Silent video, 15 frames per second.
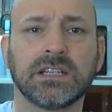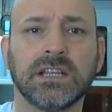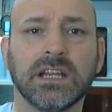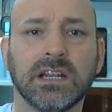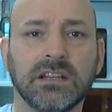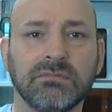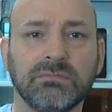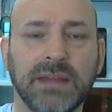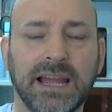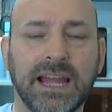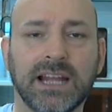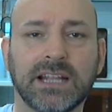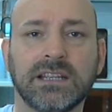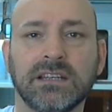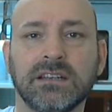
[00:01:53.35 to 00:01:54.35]
getting
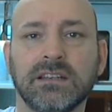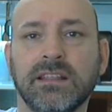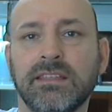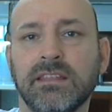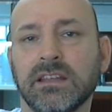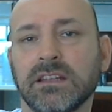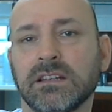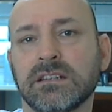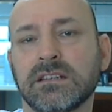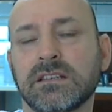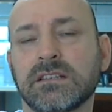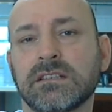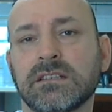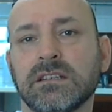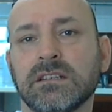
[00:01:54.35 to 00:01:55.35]
back into
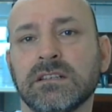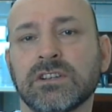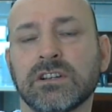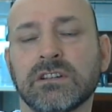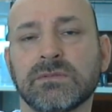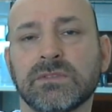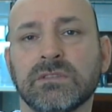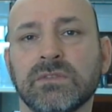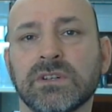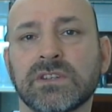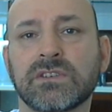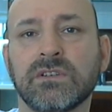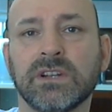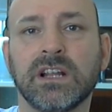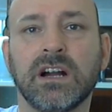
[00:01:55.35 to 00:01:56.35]
things in terms of what's
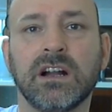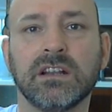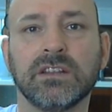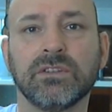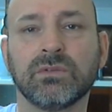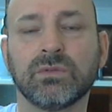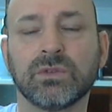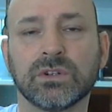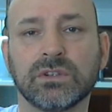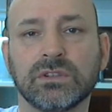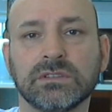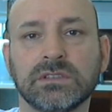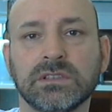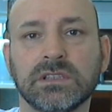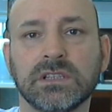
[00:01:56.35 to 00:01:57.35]
going on in the
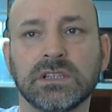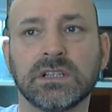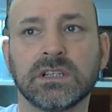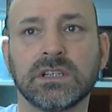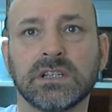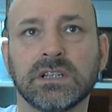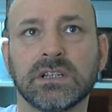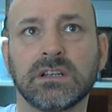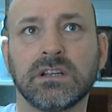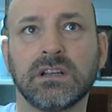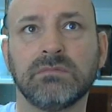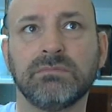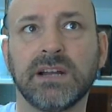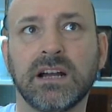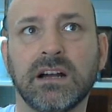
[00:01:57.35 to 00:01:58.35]
world
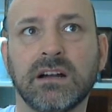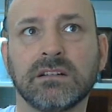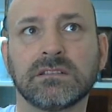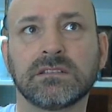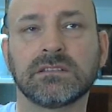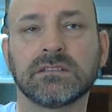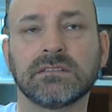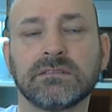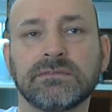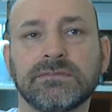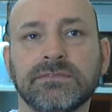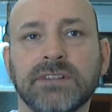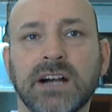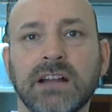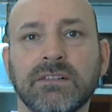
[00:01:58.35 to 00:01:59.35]
about
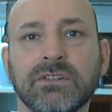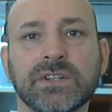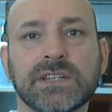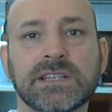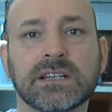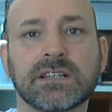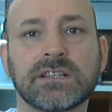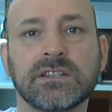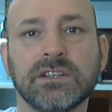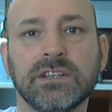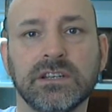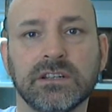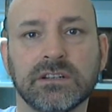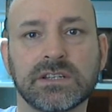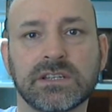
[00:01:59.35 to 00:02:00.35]
5 or 6
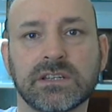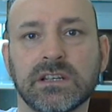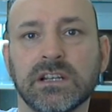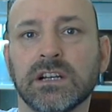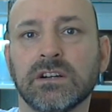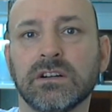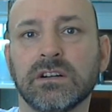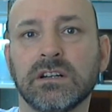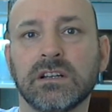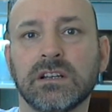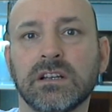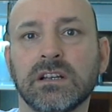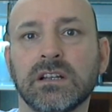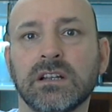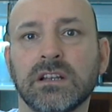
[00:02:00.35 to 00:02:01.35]
years ago.
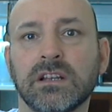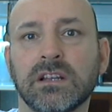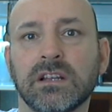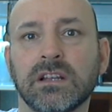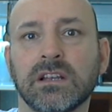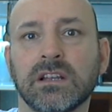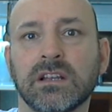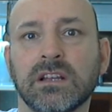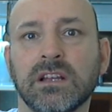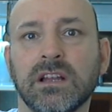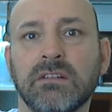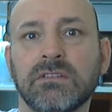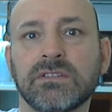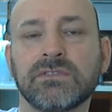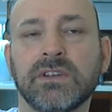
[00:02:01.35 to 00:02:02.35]

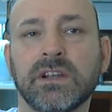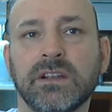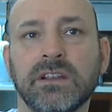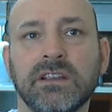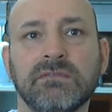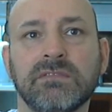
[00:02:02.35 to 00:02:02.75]
I was very